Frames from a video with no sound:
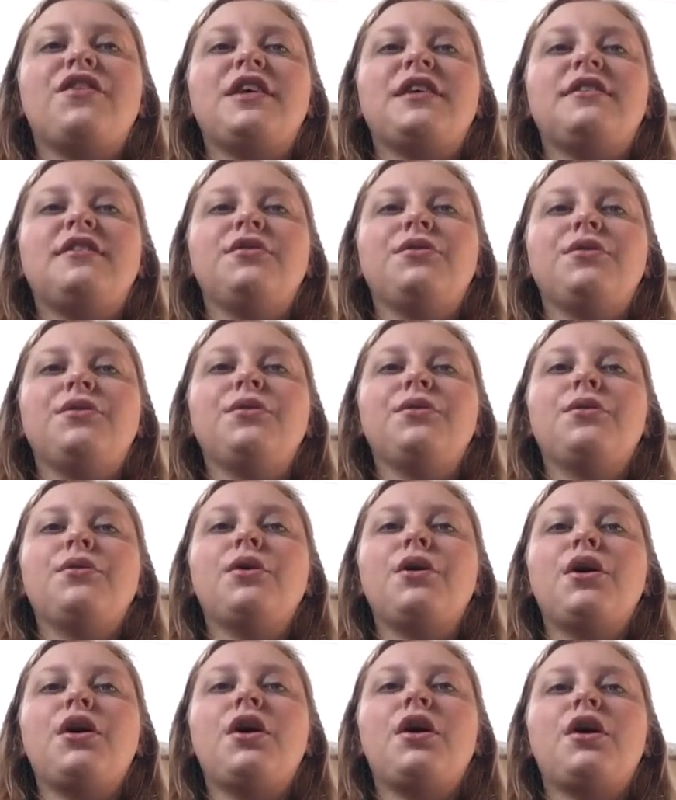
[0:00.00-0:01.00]
Aizu.
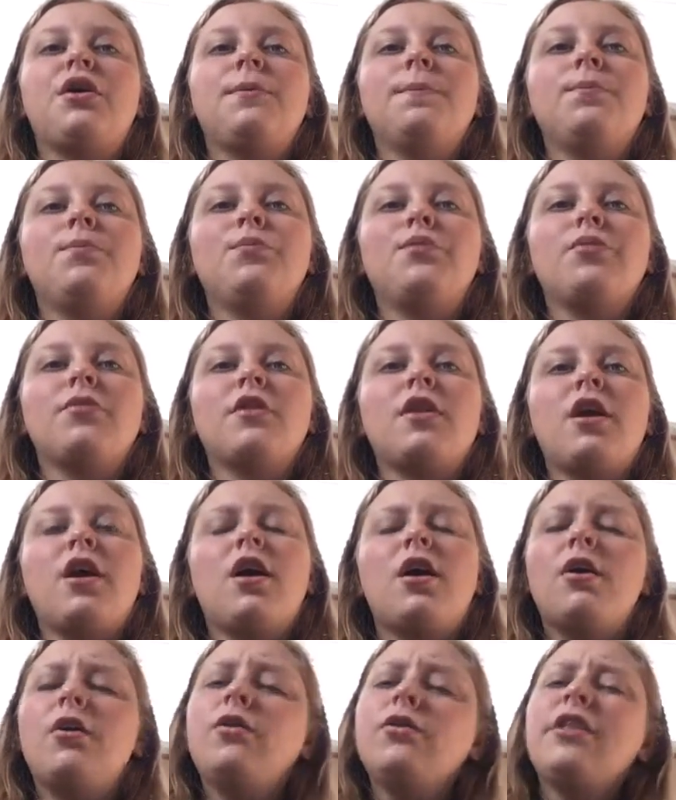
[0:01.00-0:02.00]

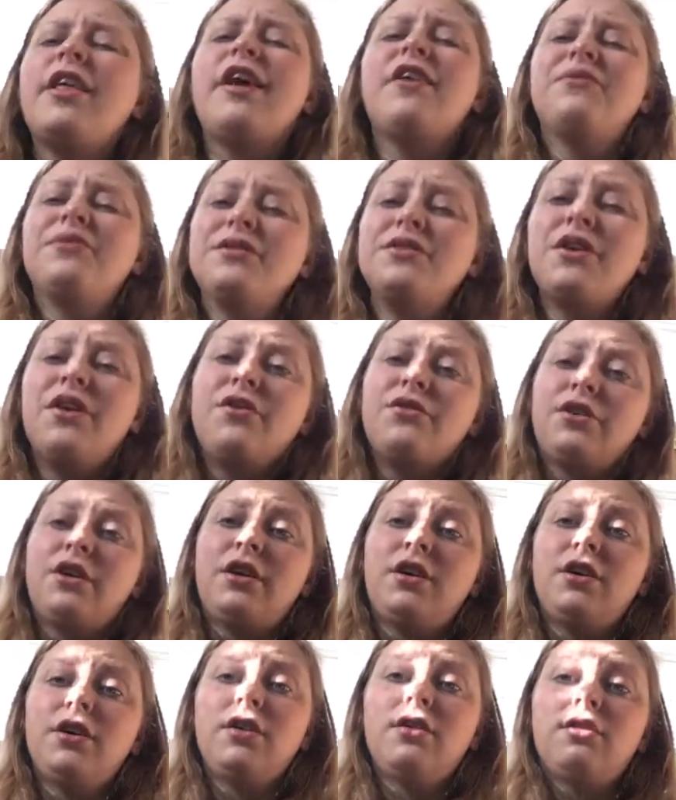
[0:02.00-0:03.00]
Her whole life was
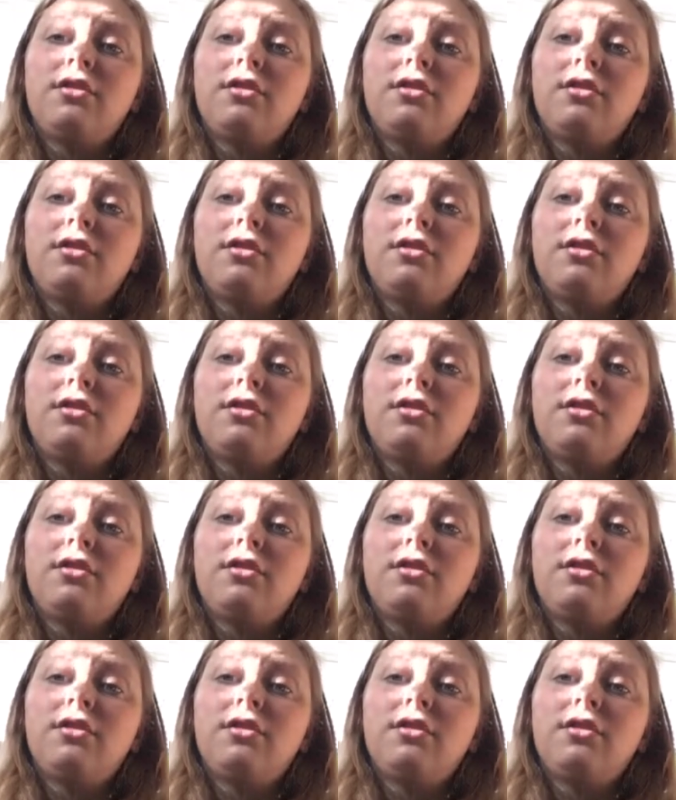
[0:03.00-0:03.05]
over.